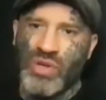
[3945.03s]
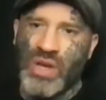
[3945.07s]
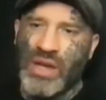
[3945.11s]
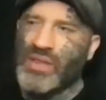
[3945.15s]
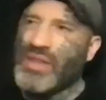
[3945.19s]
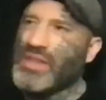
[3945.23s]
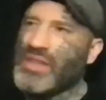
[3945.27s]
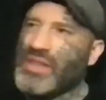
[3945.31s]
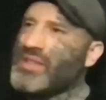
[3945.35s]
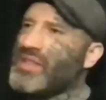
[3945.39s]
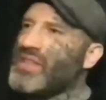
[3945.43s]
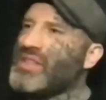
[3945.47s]
And
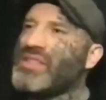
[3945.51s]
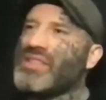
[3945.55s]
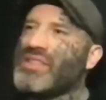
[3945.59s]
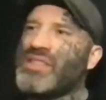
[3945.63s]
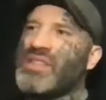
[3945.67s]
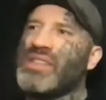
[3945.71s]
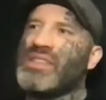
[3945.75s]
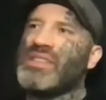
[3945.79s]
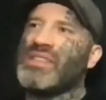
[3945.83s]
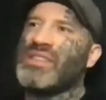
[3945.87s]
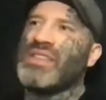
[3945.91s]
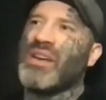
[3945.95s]

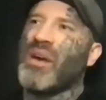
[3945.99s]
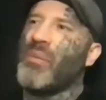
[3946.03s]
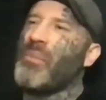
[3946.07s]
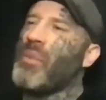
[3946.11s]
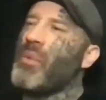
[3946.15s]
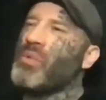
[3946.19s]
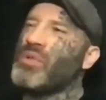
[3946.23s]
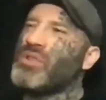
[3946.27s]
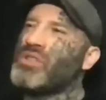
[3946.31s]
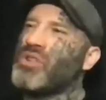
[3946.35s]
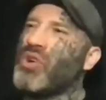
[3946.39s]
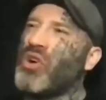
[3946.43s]
this, and
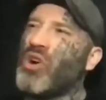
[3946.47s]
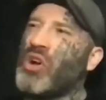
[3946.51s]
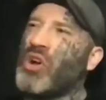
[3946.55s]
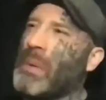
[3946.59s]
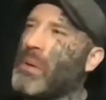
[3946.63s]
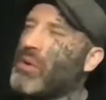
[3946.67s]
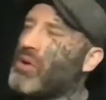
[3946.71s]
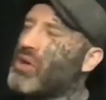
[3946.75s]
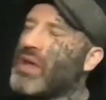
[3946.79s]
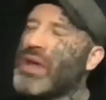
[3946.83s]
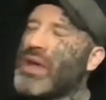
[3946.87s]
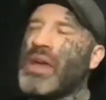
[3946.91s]
we talk
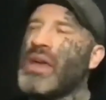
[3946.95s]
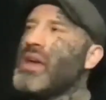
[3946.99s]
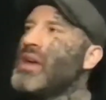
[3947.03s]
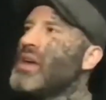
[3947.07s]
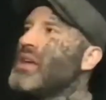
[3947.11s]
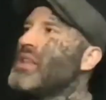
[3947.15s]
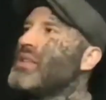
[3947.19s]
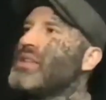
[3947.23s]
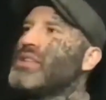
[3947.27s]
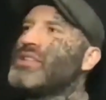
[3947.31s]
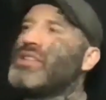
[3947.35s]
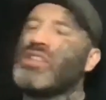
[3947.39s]
about,
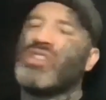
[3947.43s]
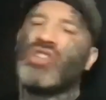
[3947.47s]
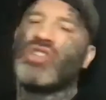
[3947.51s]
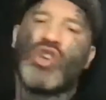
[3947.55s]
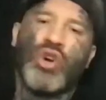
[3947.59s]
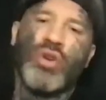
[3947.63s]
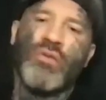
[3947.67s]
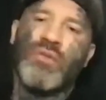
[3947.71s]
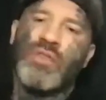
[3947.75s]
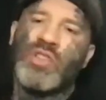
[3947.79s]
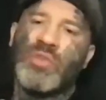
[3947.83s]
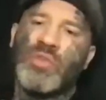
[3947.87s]
this is
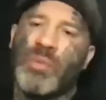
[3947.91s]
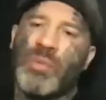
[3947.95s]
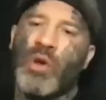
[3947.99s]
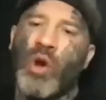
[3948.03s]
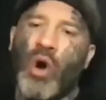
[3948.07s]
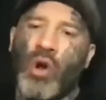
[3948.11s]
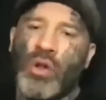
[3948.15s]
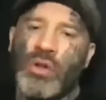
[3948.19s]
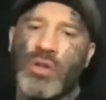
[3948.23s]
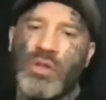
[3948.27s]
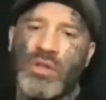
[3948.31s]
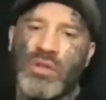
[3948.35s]
courage
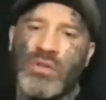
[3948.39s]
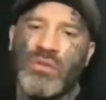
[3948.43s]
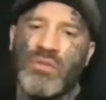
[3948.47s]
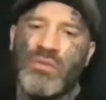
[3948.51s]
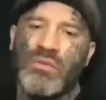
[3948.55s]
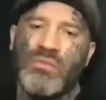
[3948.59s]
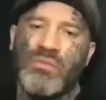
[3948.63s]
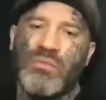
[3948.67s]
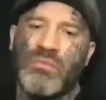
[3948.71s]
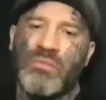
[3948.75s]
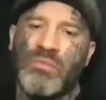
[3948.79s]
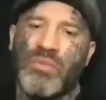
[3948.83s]
beyond
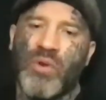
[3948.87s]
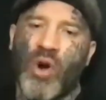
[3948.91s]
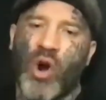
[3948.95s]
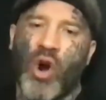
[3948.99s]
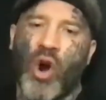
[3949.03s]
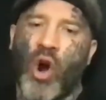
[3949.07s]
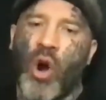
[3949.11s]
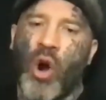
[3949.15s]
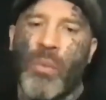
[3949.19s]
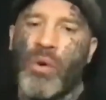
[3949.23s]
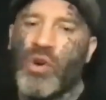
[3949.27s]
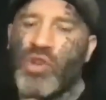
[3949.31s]

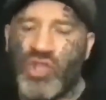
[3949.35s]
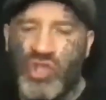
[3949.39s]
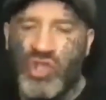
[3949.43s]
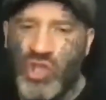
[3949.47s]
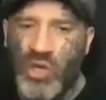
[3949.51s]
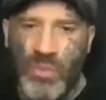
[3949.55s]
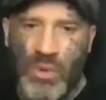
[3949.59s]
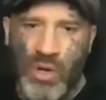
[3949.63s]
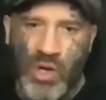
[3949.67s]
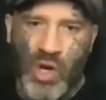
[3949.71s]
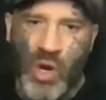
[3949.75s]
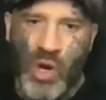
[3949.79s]
almost
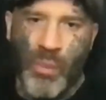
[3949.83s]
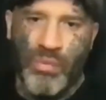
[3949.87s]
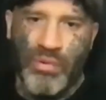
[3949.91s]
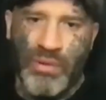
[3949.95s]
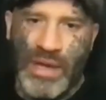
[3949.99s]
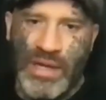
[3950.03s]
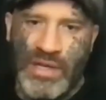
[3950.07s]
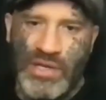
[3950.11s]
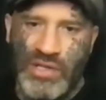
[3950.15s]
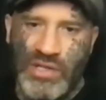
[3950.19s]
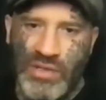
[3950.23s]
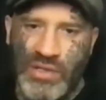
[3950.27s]
human
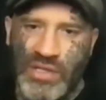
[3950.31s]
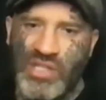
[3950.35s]
comprehension.